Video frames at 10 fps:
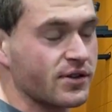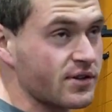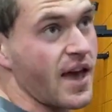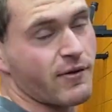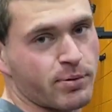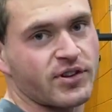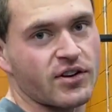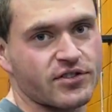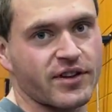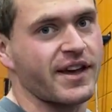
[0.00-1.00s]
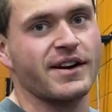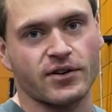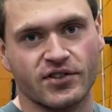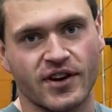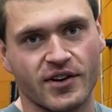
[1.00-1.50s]
can have a potential, like any
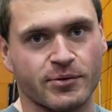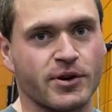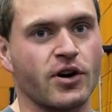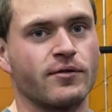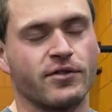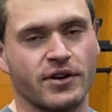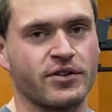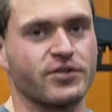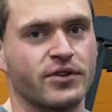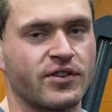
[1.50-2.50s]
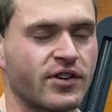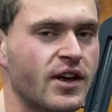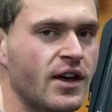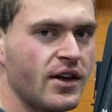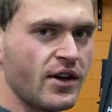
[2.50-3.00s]
exercise, to be harmful on your joints. So
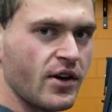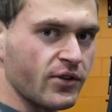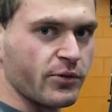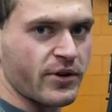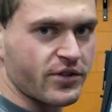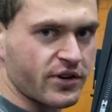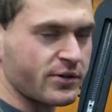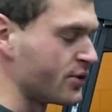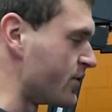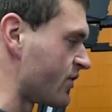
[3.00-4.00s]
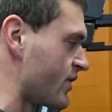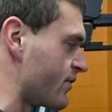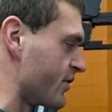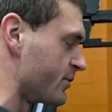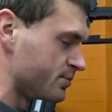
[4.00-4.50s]
let's make sure you do it
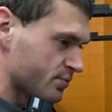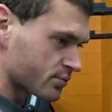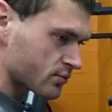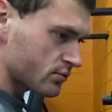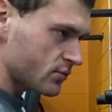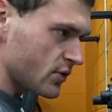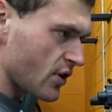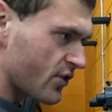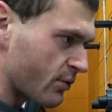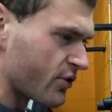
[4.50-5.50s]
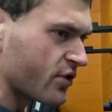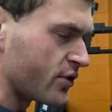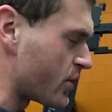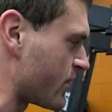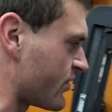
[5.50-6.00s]
safely. So what you
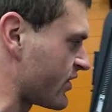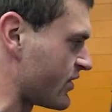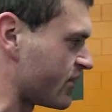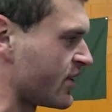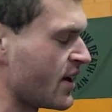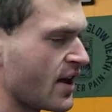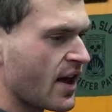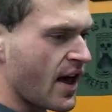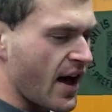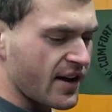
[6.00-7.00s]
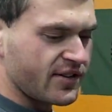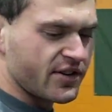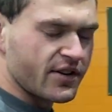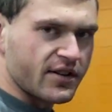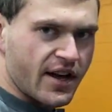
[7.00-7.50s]
noticed is I
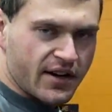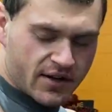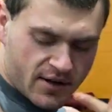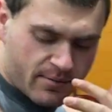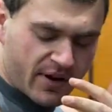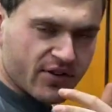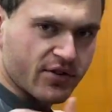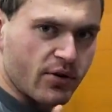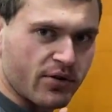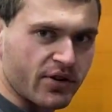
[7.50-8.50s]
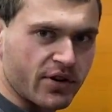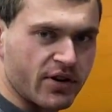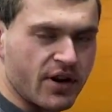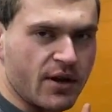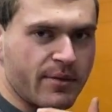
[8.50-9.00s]
didn't let my shoulder
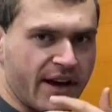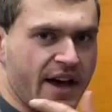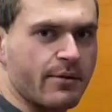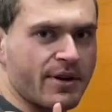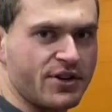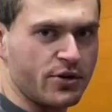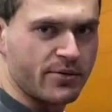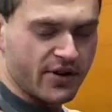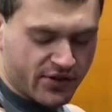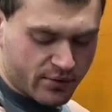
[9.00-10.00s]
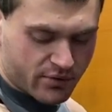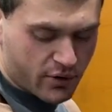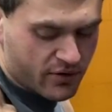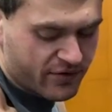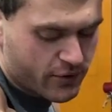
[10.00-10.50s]
and my head of my humerus
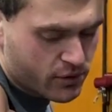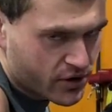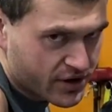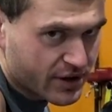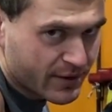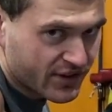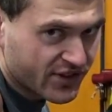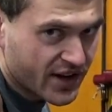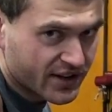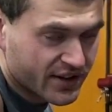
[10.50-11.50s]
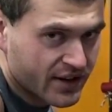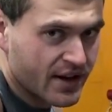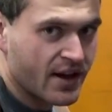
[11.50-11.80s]
roll forward in my socket.